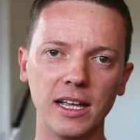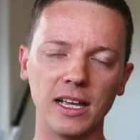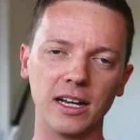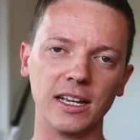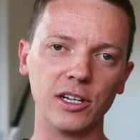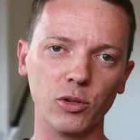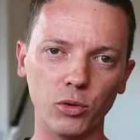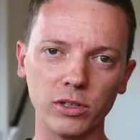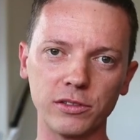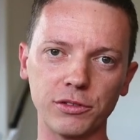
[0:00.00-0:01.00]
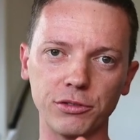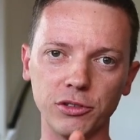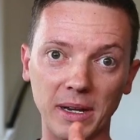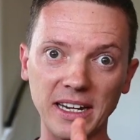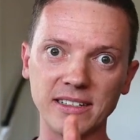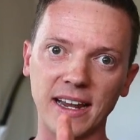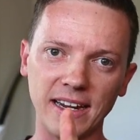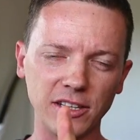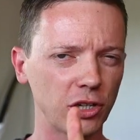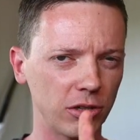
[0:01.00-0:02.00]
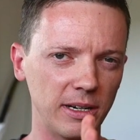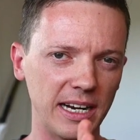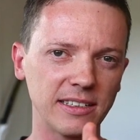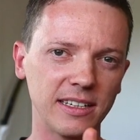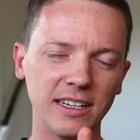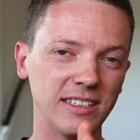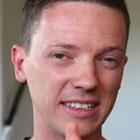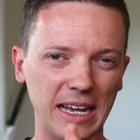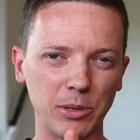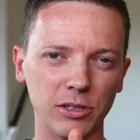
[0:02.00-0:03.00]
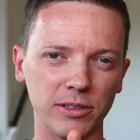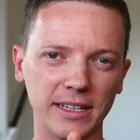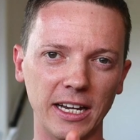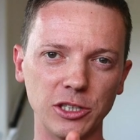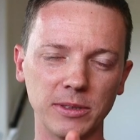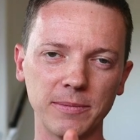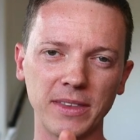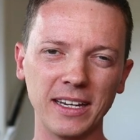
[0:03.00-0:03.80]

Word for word: uh, in order to maintain the correct scapular engagement.